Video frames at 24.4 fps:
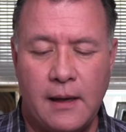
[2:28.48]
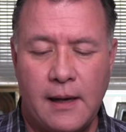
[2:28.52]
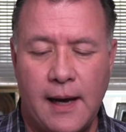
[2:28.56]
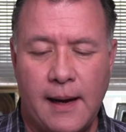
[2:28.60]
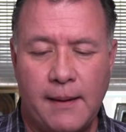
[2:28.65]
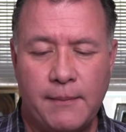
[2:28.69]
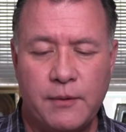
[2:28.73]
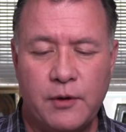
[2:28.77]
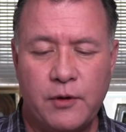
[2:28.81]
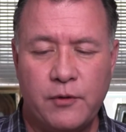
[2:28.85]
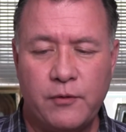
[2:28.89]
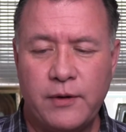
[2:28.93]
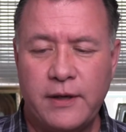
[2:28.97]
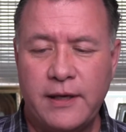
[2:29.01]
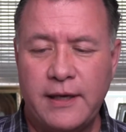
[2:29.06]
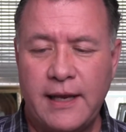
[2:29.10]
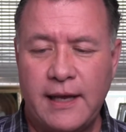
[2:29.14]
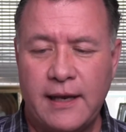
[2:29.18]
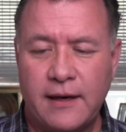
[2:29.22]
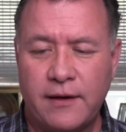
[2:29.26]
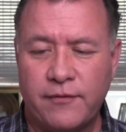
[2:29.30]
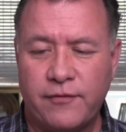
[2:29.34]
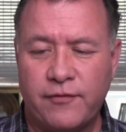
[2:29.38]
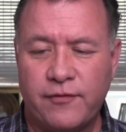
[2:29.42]
I'm going to read
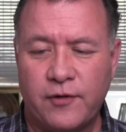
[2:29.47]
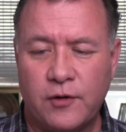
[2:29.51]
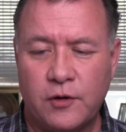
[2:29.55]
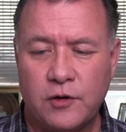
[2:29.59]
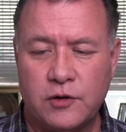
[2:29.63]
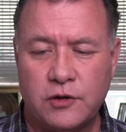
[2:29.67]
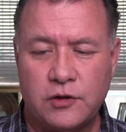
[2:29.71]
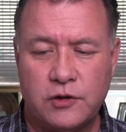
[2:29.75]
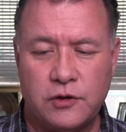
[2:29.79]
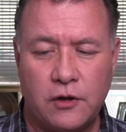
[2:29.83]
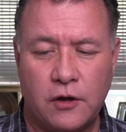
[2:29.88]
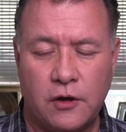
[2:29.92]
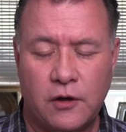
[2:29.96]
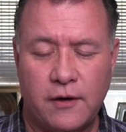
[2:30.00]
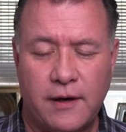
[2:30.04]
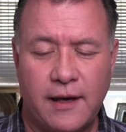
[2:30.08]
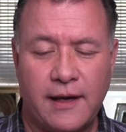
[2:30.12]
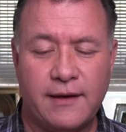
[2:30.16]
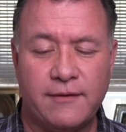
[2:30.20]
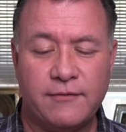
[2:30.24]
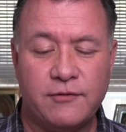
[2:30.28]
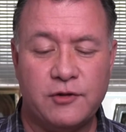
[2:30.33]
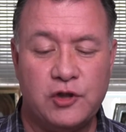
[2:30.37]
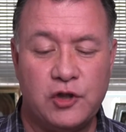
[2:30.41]
out of first or
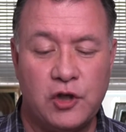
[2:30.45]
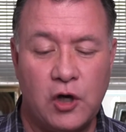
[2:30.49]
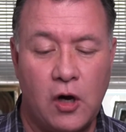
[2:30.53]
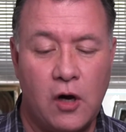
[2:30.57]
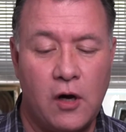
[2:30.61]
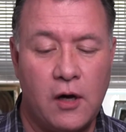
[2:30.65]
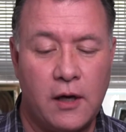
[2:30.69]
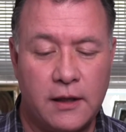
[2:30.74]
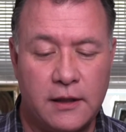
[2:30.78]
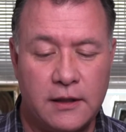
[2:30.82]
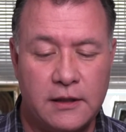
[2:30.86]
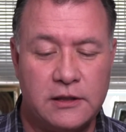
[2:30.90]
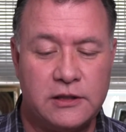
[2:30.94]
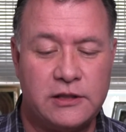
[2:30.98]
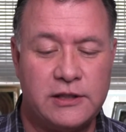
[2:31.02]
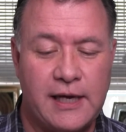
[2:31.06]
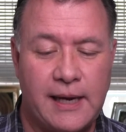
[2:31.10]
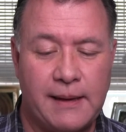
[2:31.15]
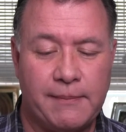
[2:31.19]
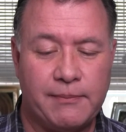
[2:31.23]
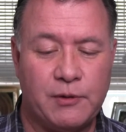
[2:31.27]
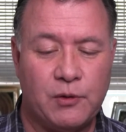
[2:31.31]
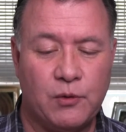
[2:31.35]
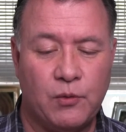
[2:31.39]
out of John
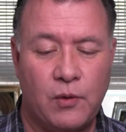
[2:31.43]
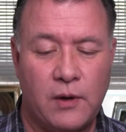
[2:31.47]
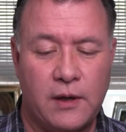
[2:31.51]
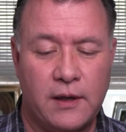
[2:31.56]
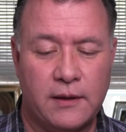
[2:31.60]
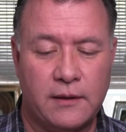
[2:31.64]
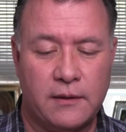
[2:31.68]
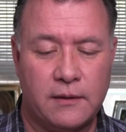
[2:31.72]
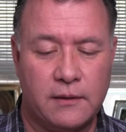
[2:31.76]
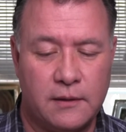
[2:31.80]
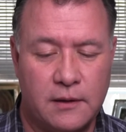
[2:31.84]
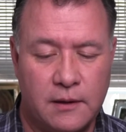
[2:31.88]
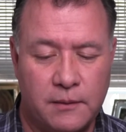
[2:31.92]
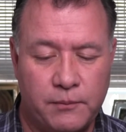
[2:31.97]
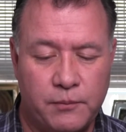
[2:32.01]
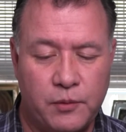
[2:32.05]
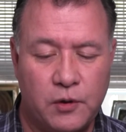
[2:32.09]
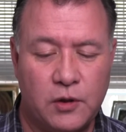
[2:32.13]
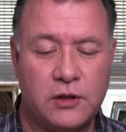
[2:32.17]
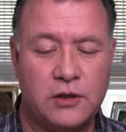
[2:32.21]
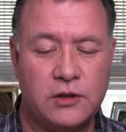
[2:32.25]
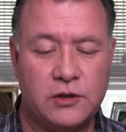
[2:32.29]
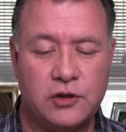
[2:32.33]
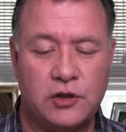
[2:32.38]
chapter 1, the
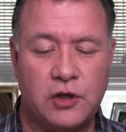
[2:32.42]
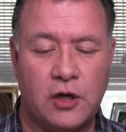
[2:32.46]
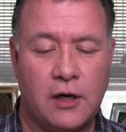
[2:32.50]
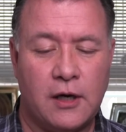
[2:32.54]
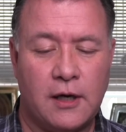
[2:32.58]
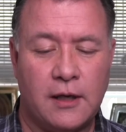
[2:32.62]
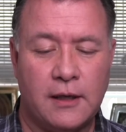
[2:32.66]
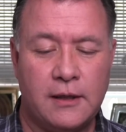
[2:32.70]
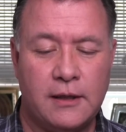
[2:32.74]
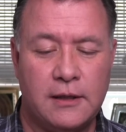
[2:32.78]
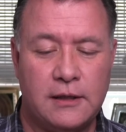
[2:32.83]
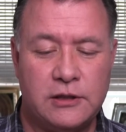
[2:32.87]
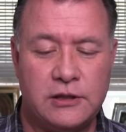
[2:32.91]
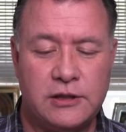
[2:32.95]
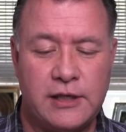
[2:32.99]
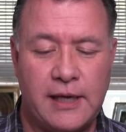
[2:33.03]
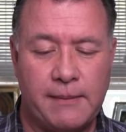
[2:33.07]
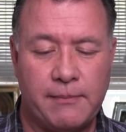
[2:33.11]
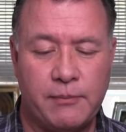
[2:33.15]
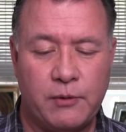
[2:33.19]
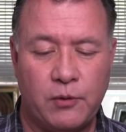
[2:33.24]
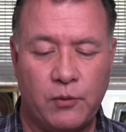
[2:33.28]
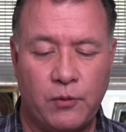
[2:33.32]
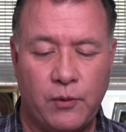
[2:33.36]
book of John
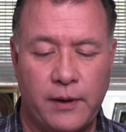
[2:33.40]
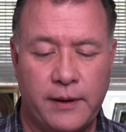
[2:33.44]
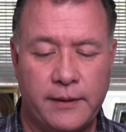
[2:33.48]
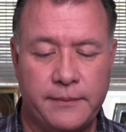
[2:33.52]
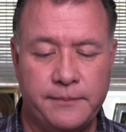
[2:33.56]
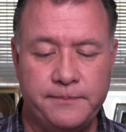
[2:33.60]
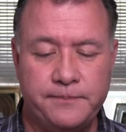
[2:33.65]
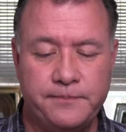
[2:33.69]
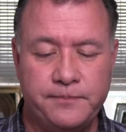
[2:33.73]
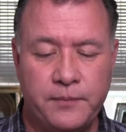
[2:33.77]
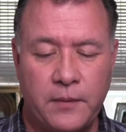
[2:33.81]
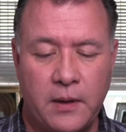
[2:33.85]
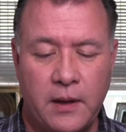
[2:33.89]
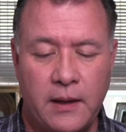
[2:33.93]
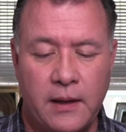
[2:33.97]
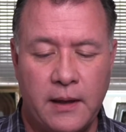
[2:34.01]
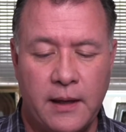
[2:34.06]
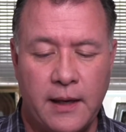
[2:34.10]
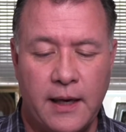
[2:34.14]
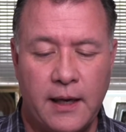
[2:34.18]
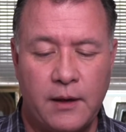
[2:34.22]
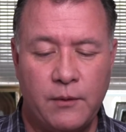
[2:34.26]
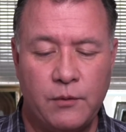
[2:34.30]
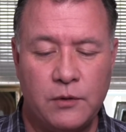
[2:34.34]
chapter 1,
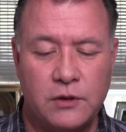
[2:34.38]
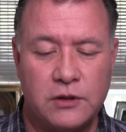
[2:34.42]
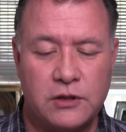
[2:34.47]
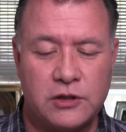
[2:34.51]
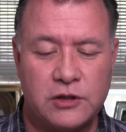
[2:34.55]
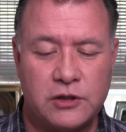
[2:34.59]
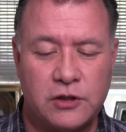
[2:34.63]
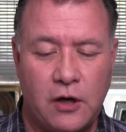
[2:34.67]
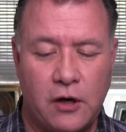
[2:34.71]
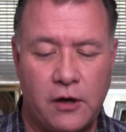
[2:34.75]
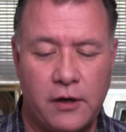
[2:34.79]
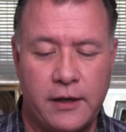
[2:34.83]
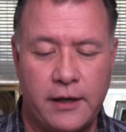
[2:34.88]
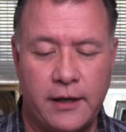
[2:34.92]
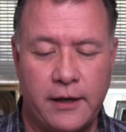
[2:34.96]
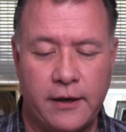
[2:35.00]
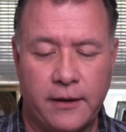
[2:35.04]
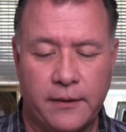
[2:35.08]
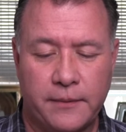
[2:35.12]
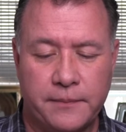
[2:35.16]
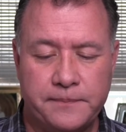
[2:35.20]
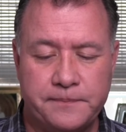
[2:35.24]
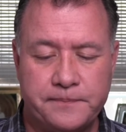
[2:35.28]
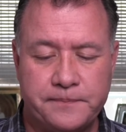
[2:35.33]
and we'll just start
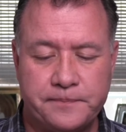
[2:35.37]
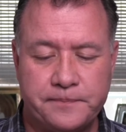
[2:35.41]
here.